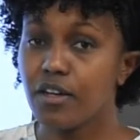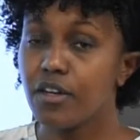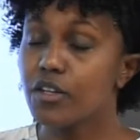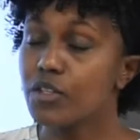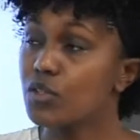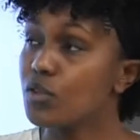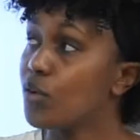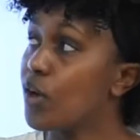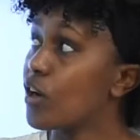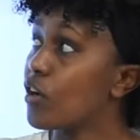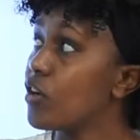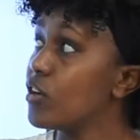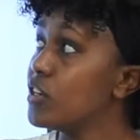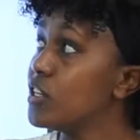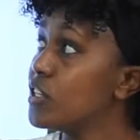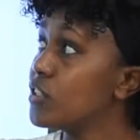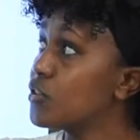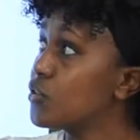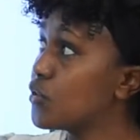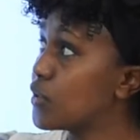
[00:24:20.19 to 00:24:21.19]
So
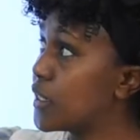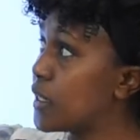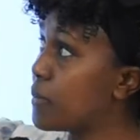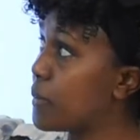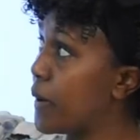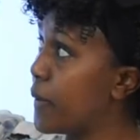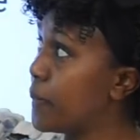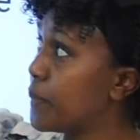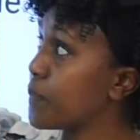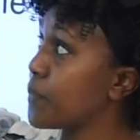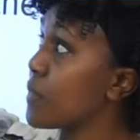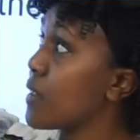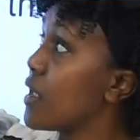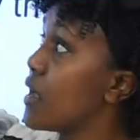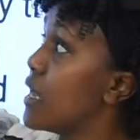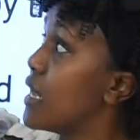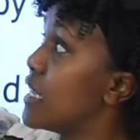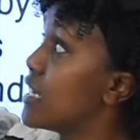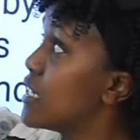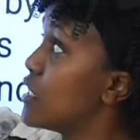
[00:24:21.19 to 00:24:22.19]
according to CIMA,
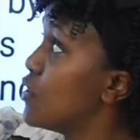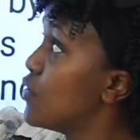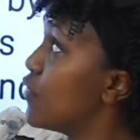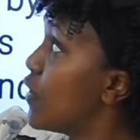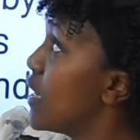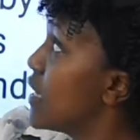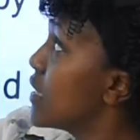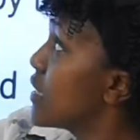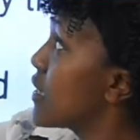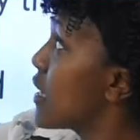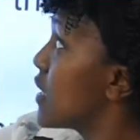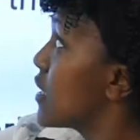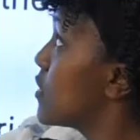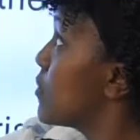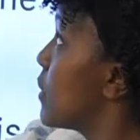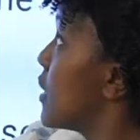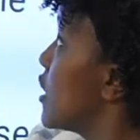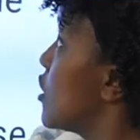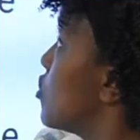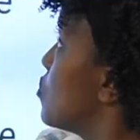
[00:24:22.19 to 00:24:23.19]
it defines that
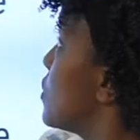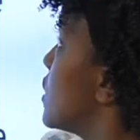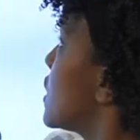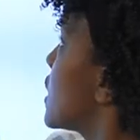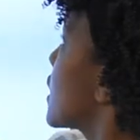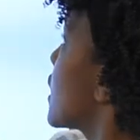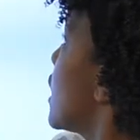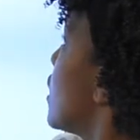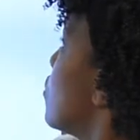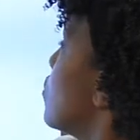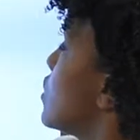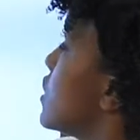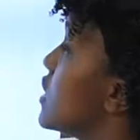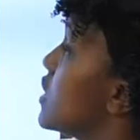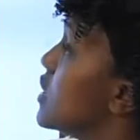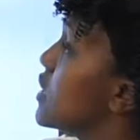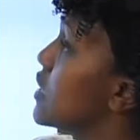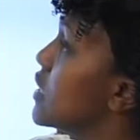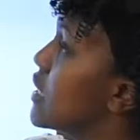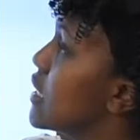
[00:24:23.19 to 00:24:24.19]
management
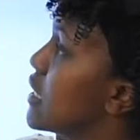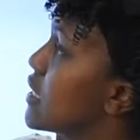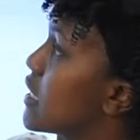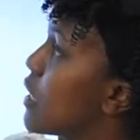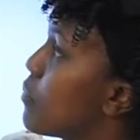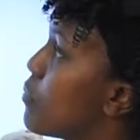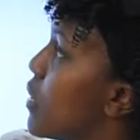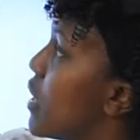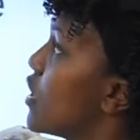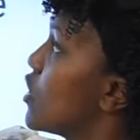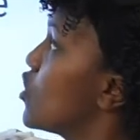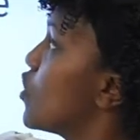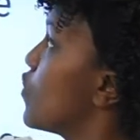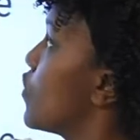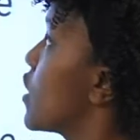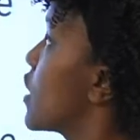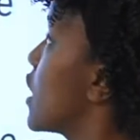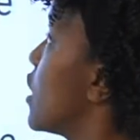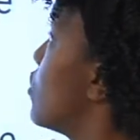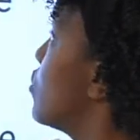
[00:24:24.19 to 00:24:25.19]
accounting is a branch of
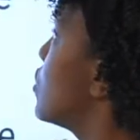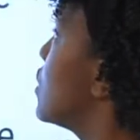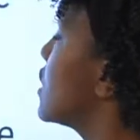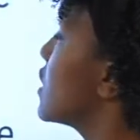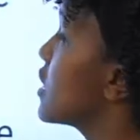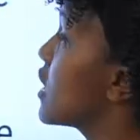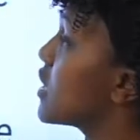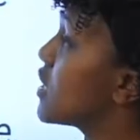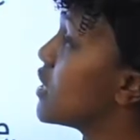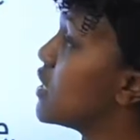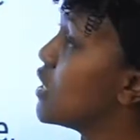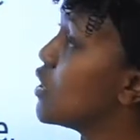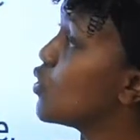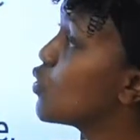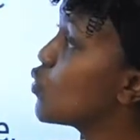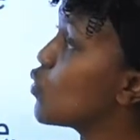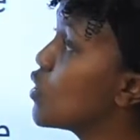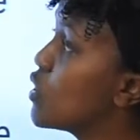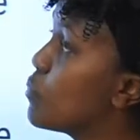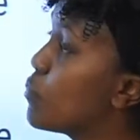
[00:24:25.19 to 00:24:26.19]
accounting that deals
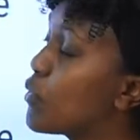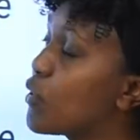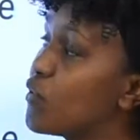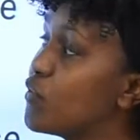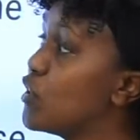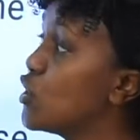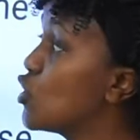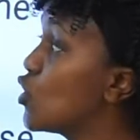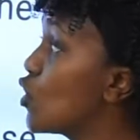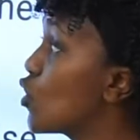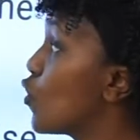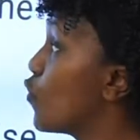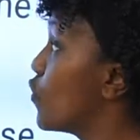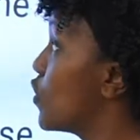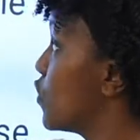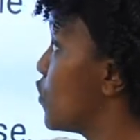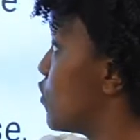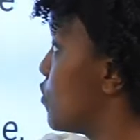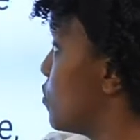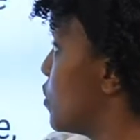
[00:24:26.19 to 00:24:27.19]
with provision of
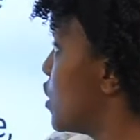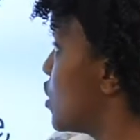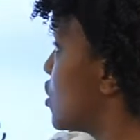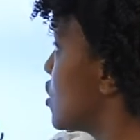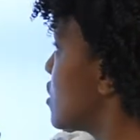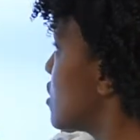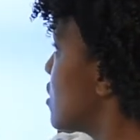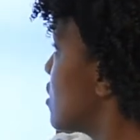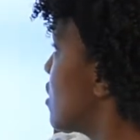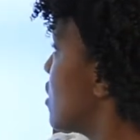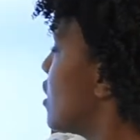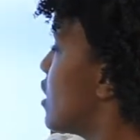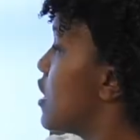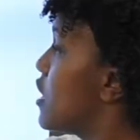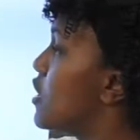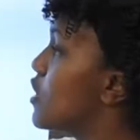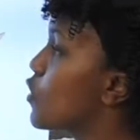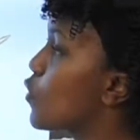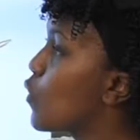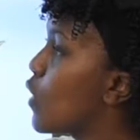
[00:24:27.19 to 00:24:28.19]
information
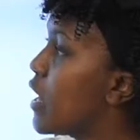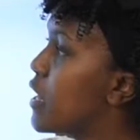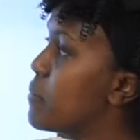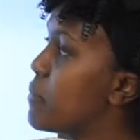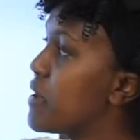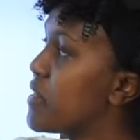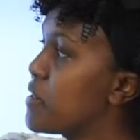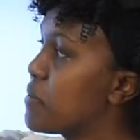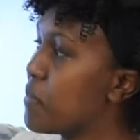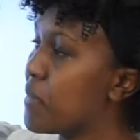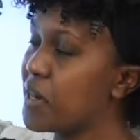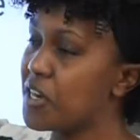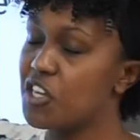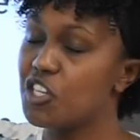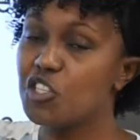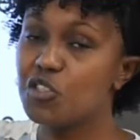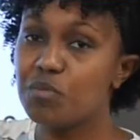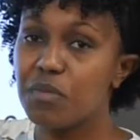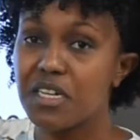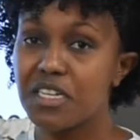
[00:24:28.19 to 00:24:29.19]
required by the
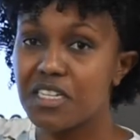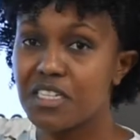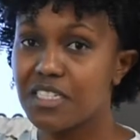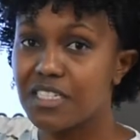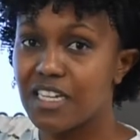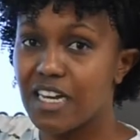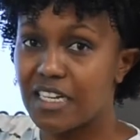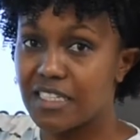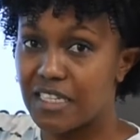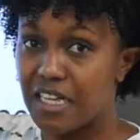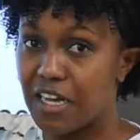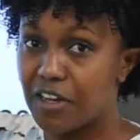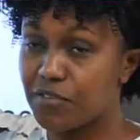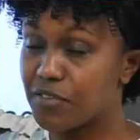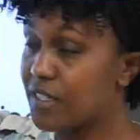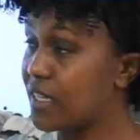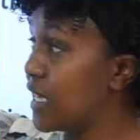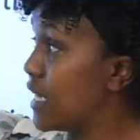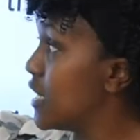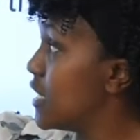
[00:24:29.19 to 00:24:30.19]
management, as I have
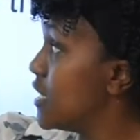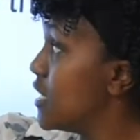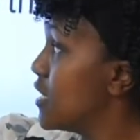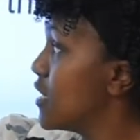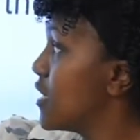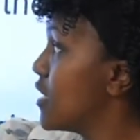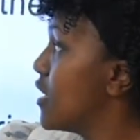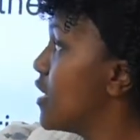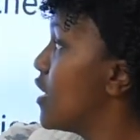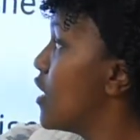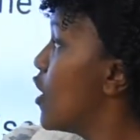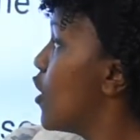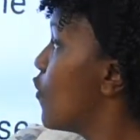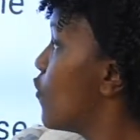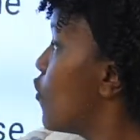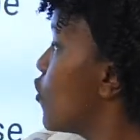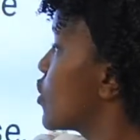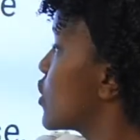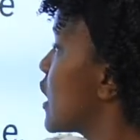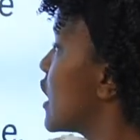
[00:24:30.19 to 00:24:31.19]
said,
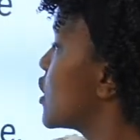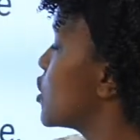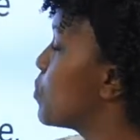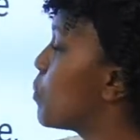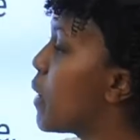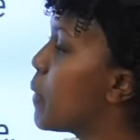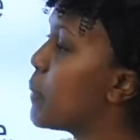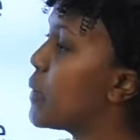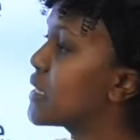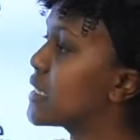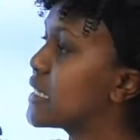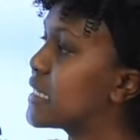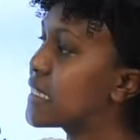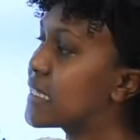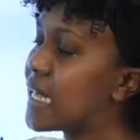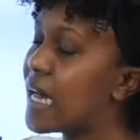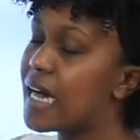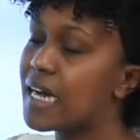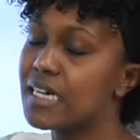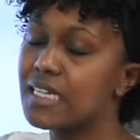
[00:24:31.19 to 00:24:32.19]
for such purposes
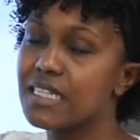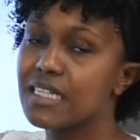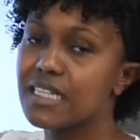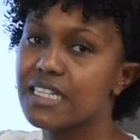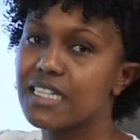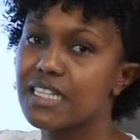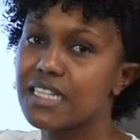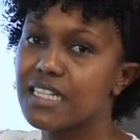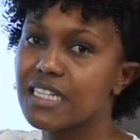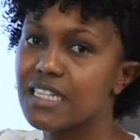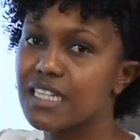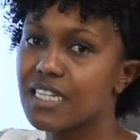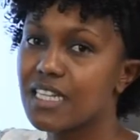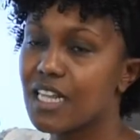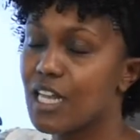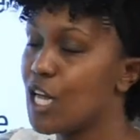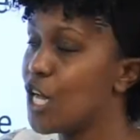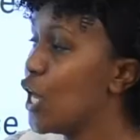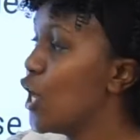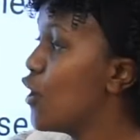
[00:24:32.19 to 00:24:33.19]
as
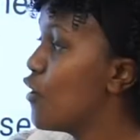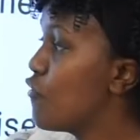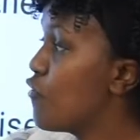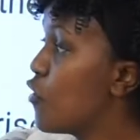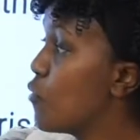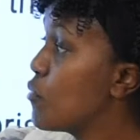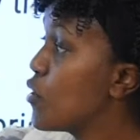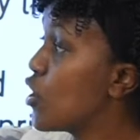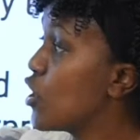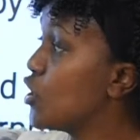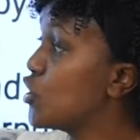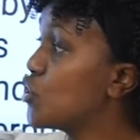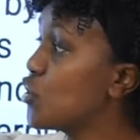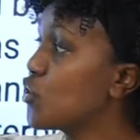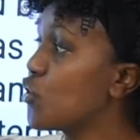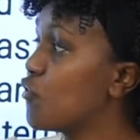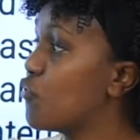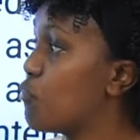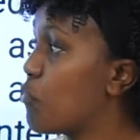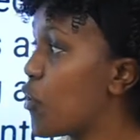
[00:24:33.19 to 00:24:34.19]
formulation
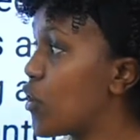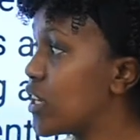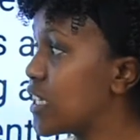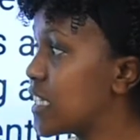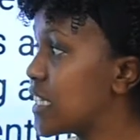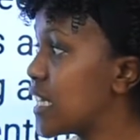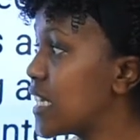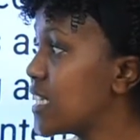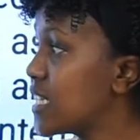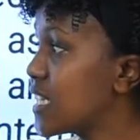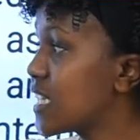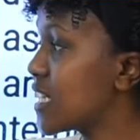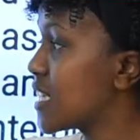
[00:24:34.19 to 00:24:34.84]
of policies,